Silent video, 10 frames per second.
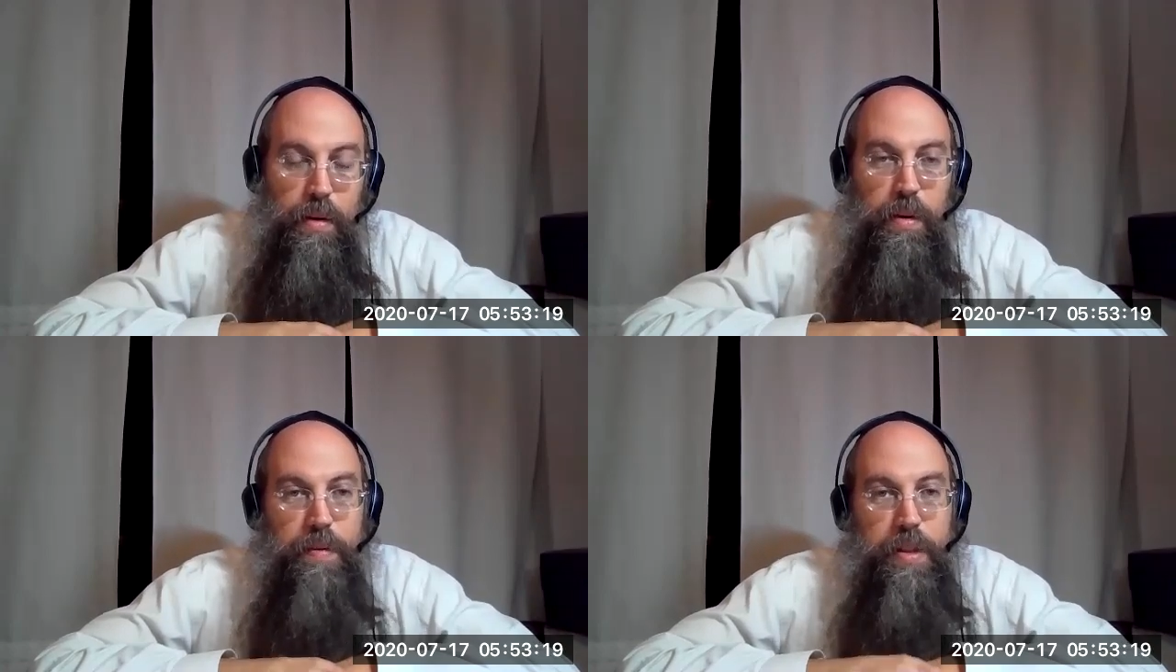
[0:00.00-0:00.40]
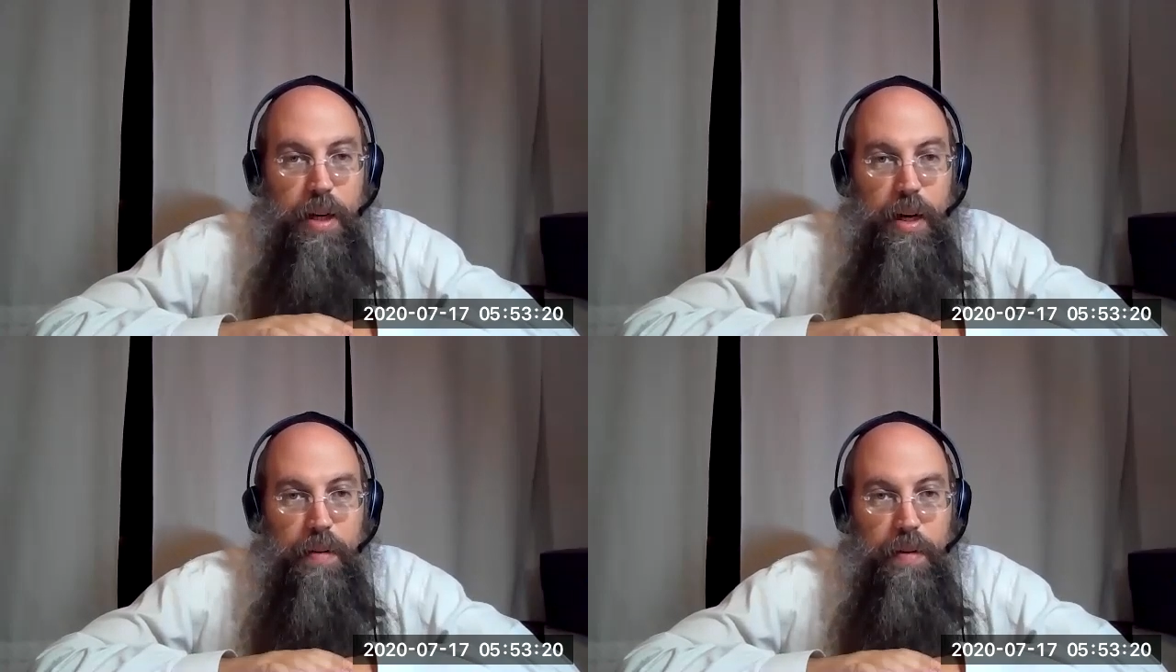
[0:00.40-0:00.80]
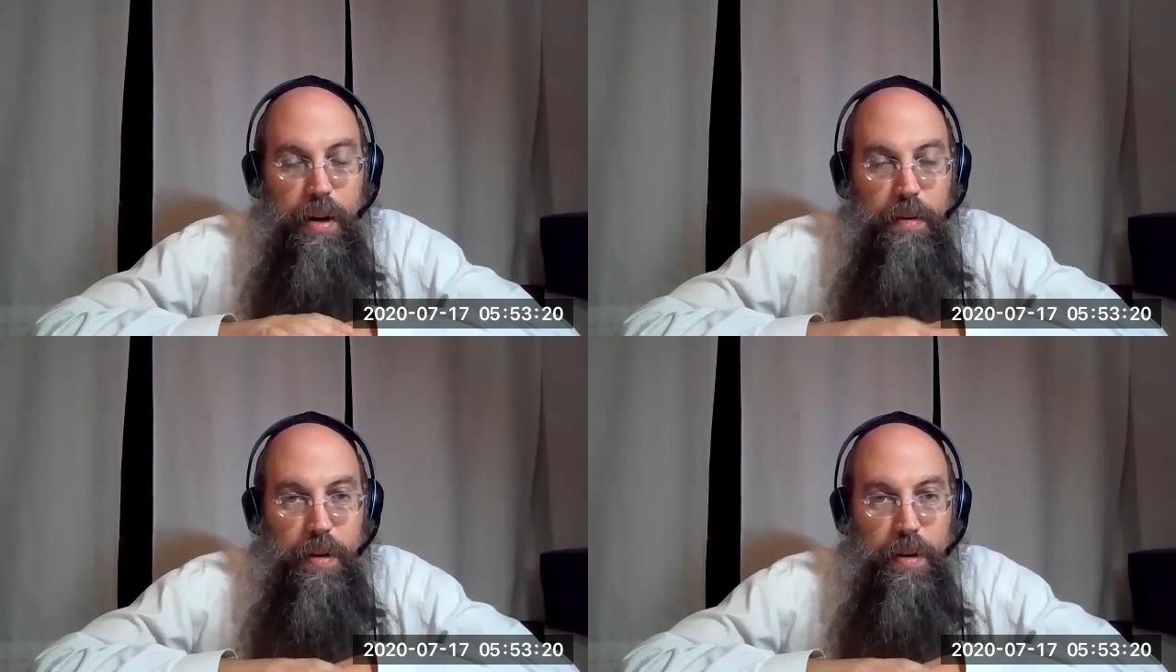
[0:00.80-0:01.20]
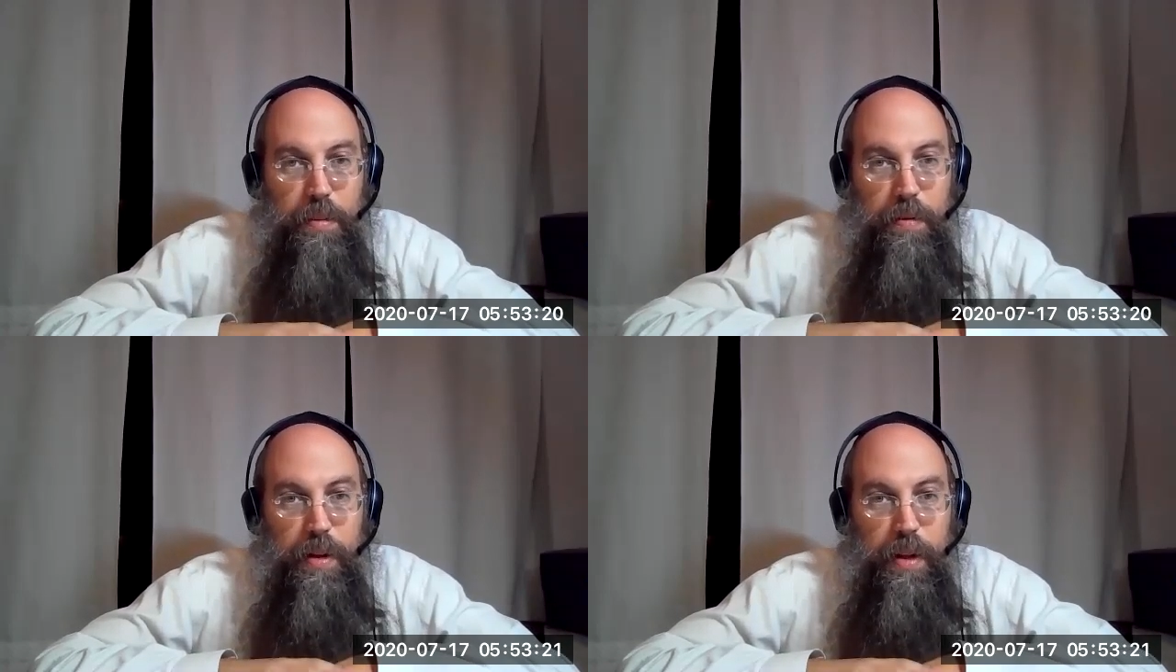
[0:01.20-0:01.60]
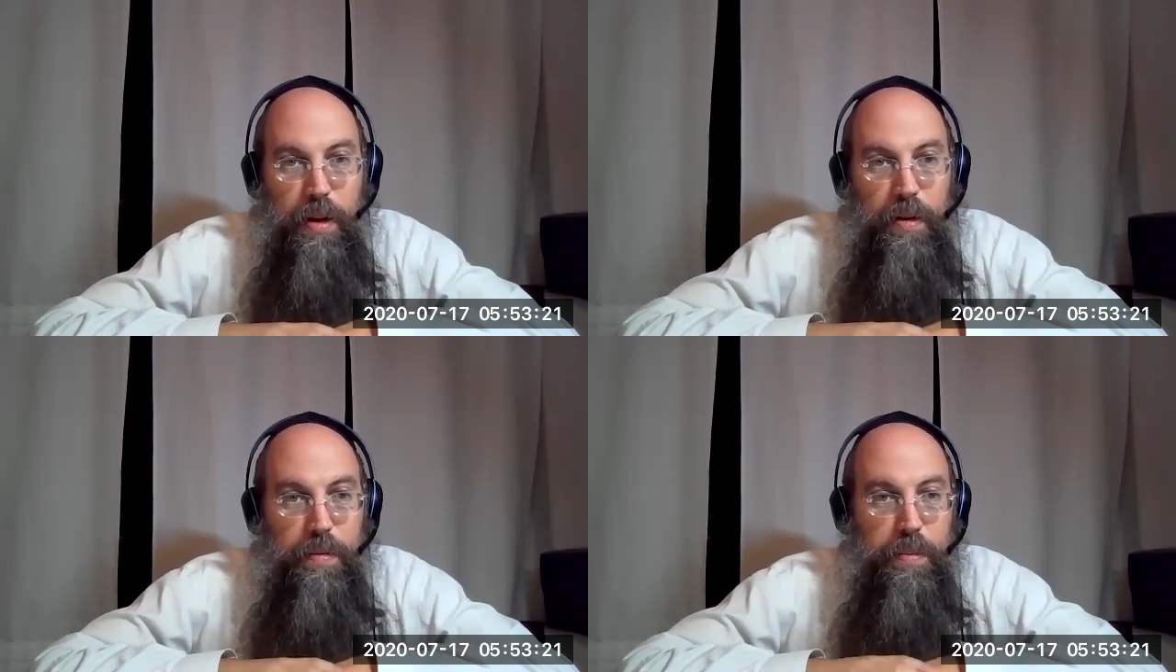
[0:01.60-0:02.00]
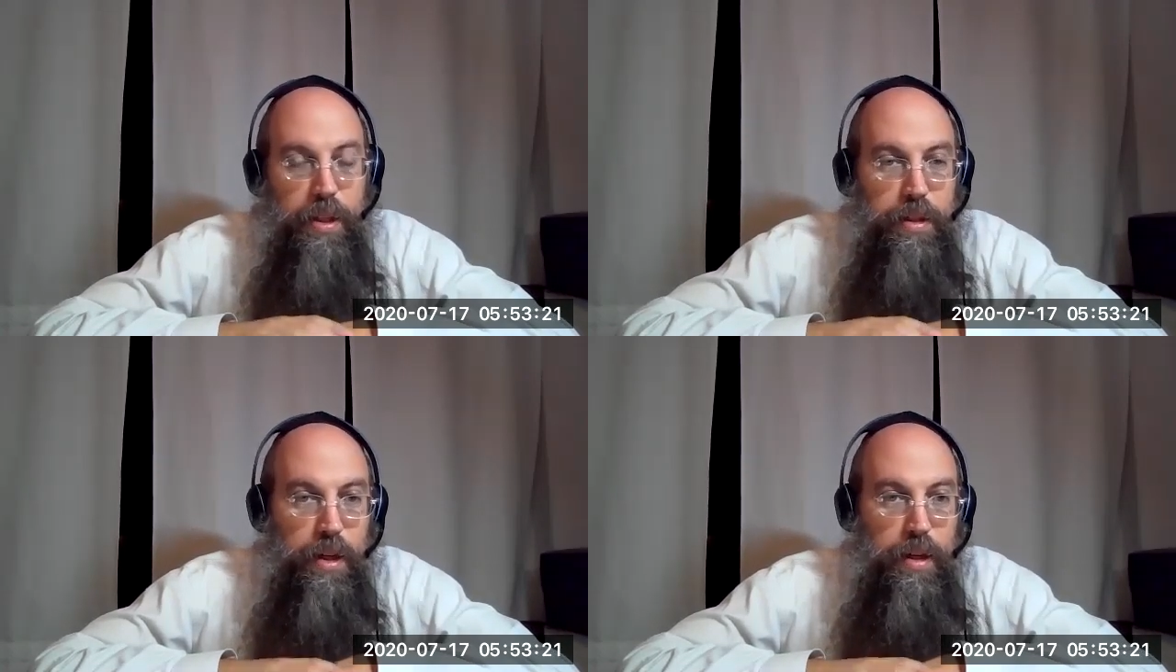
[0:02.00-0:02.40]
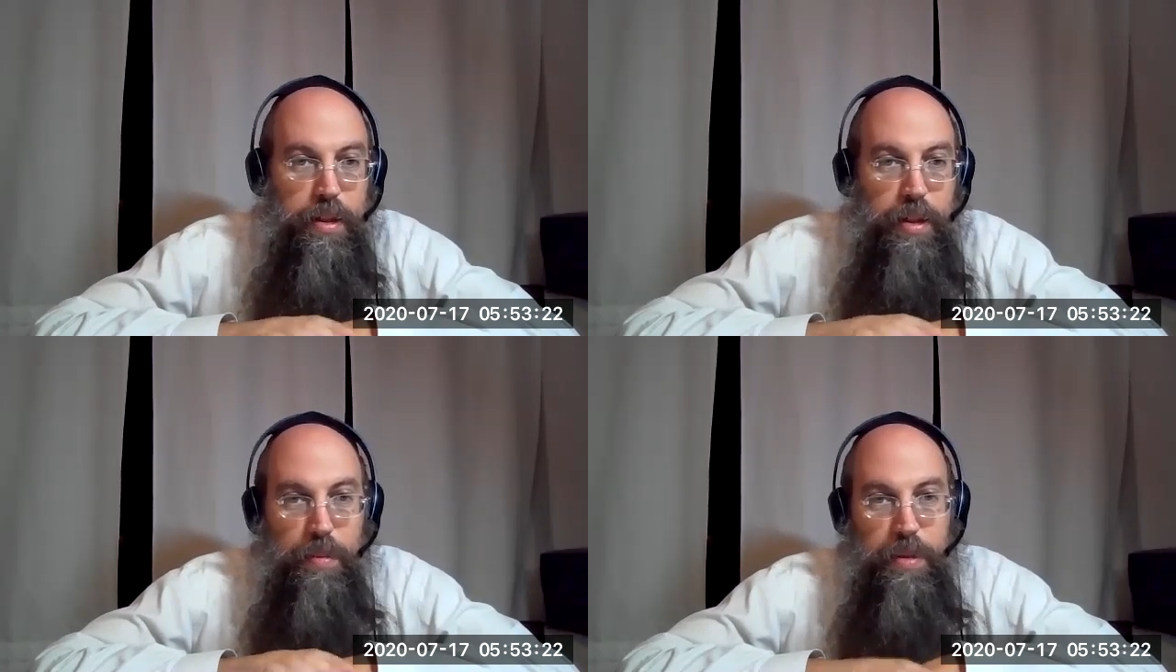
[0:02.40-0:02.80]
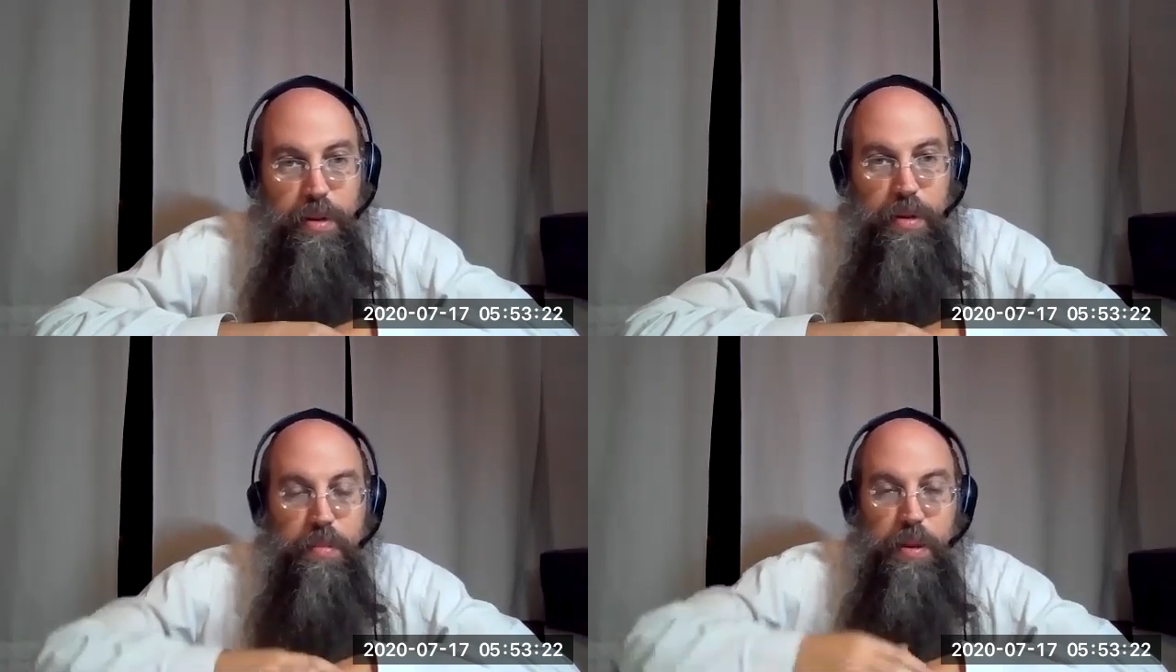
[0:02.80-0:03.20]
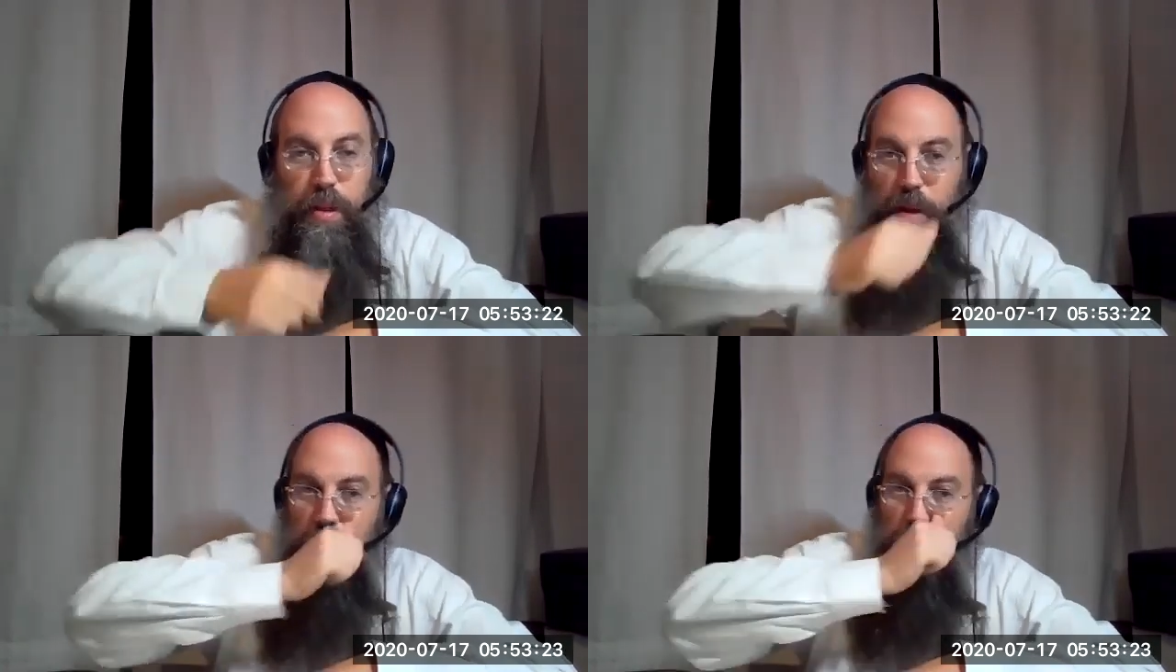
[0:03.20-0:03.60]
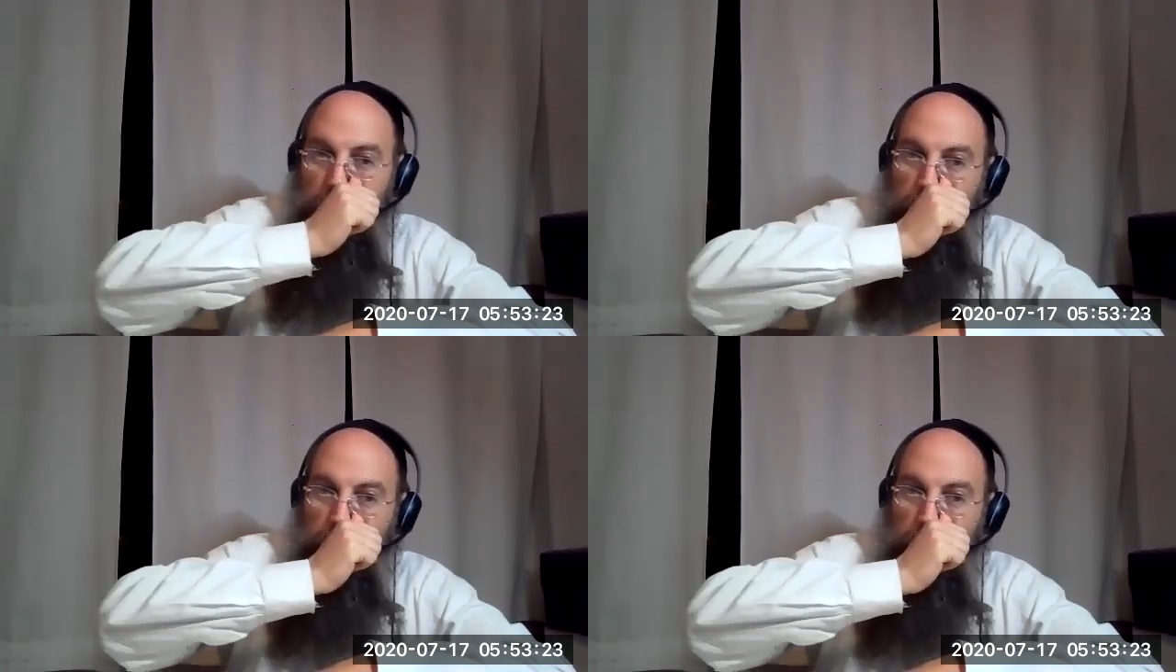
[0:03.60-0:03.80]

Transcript: Rava said I have a kavachaimer for that. If mila is done on Shabbos, it could be done